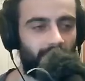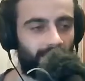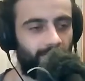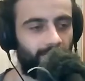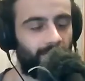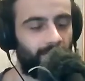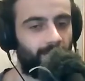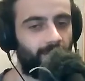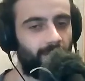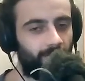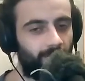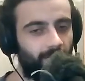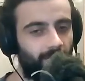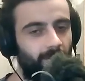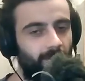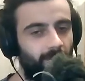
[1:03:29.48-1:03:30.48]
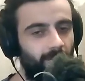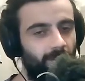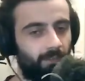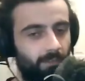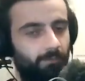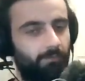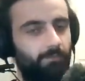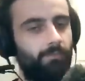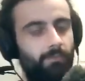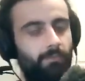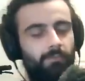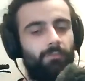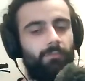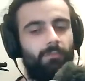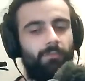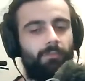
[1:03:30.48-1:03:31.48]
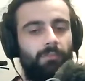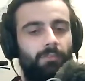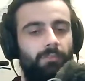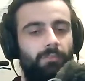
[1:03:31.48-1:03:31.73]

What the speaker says: write our episodes as we're shooting them.